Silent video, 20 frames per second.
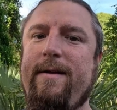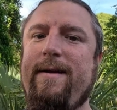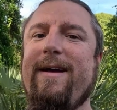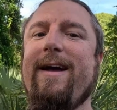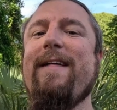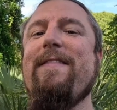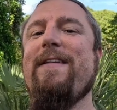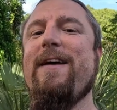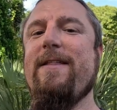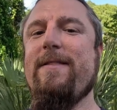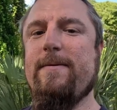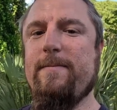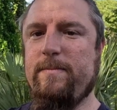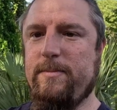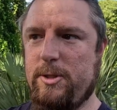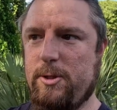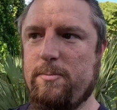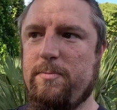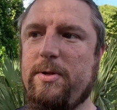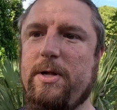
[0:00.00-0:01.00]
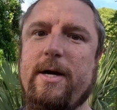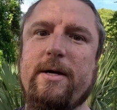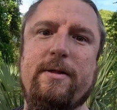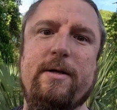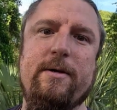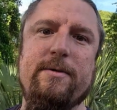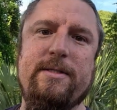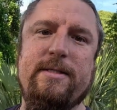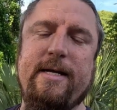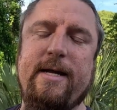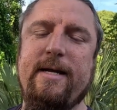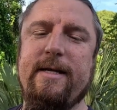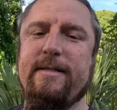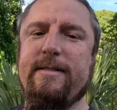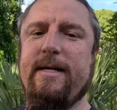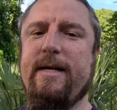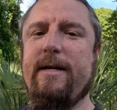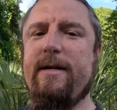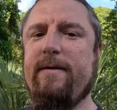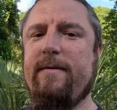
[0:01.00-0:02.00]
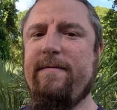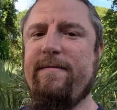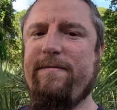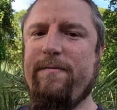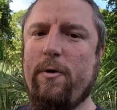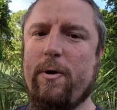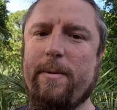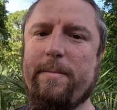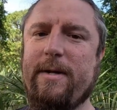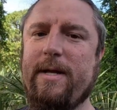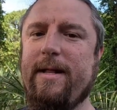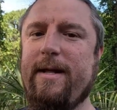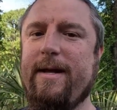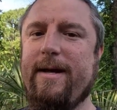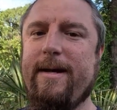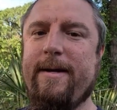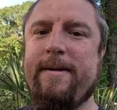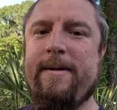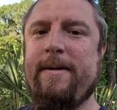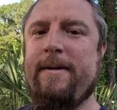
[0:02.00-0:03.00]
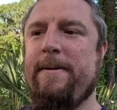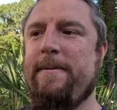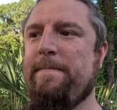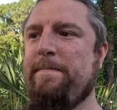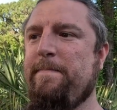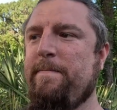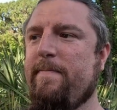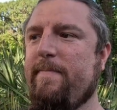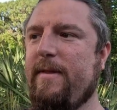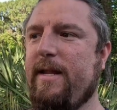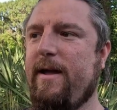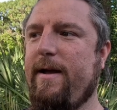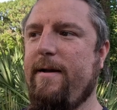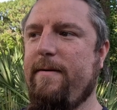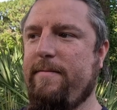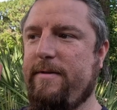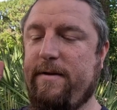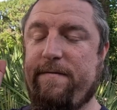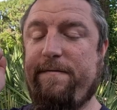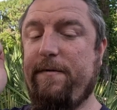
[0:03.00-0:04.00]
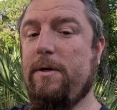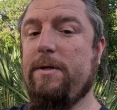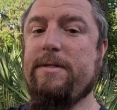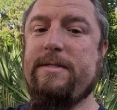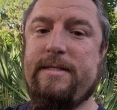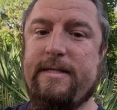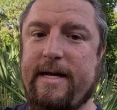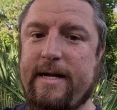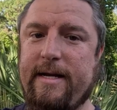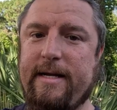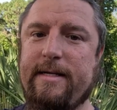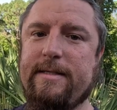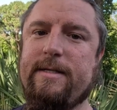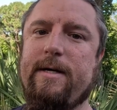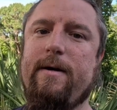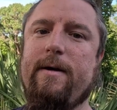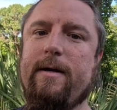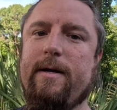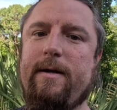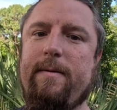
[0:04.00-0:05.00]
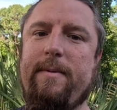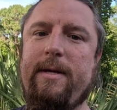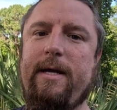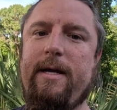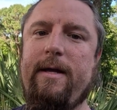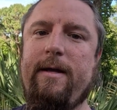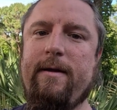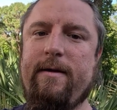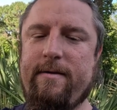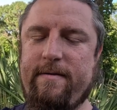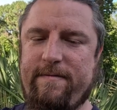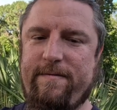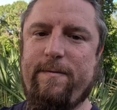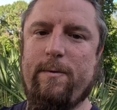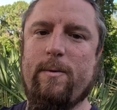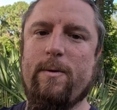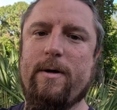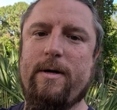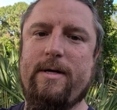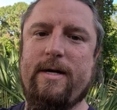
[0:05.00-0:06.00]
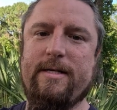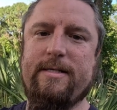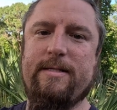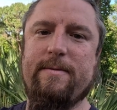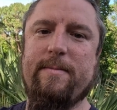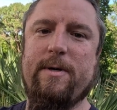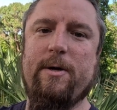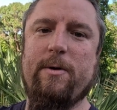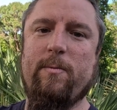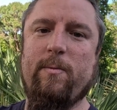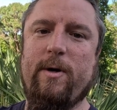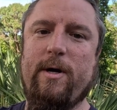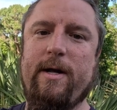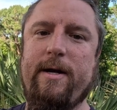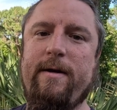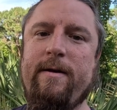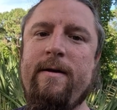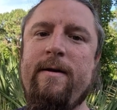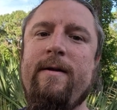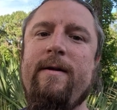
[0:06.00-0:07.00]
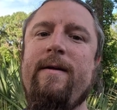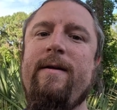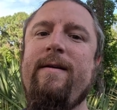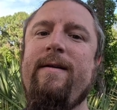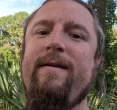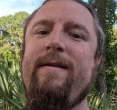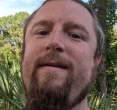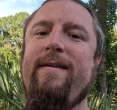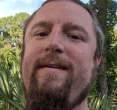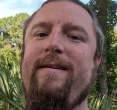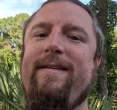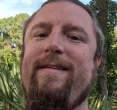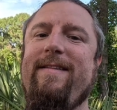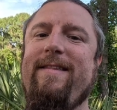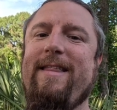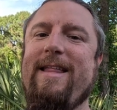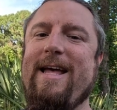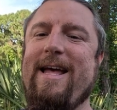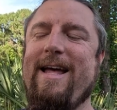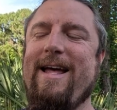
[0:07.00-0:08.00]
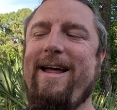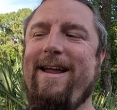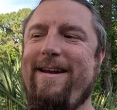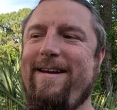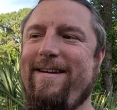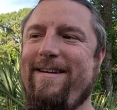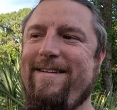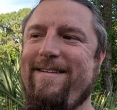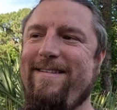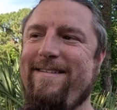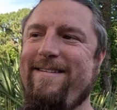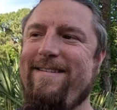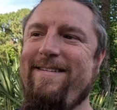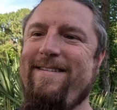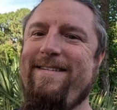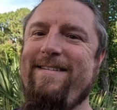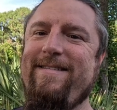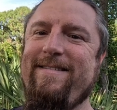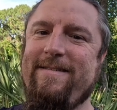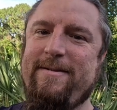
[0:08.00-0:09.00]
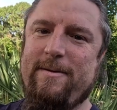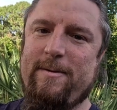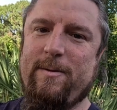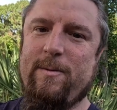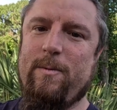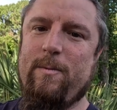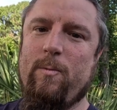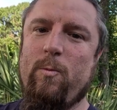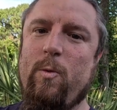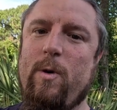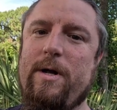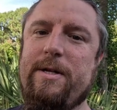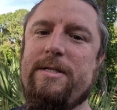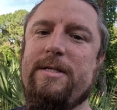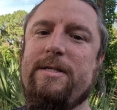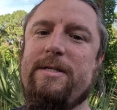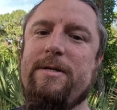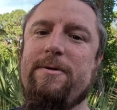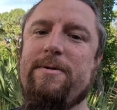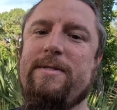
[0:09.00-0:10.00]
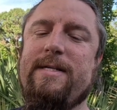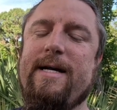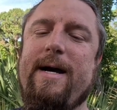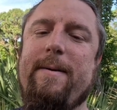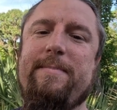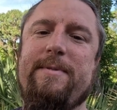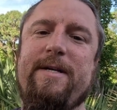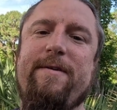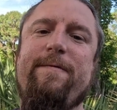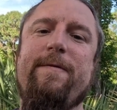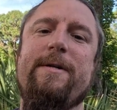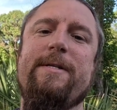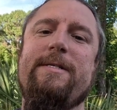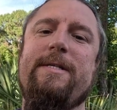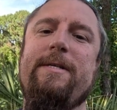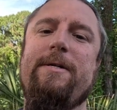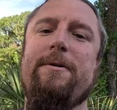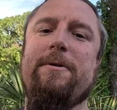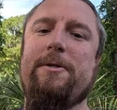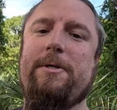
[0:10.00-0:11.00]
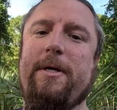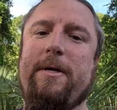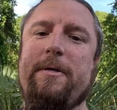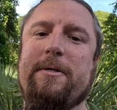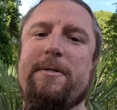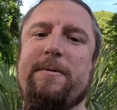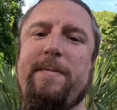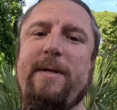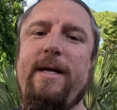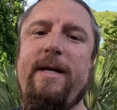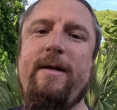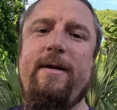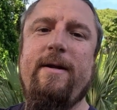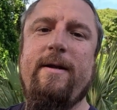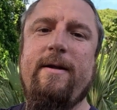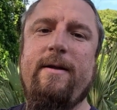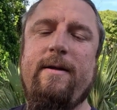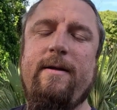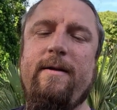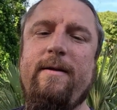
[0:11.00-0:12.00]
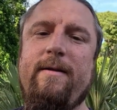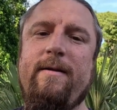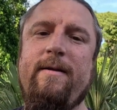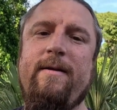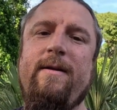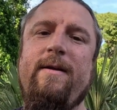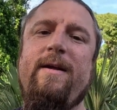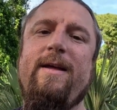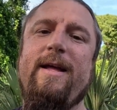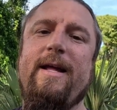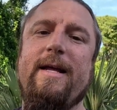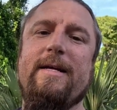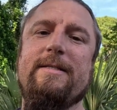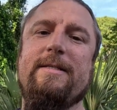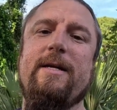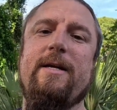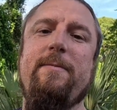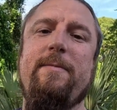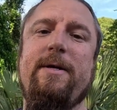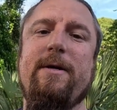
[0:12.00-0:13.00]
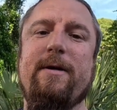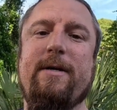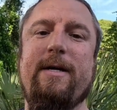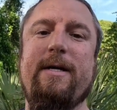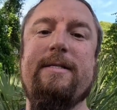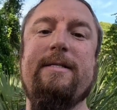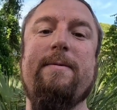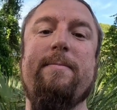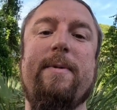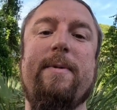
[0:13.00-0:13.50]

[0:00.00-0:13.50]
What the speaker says: And then you plug those settings in. Formula, the full settings are gonna be for custom mode 1, then 1 to 2 stop difference in your shutter speed is gonna be your custom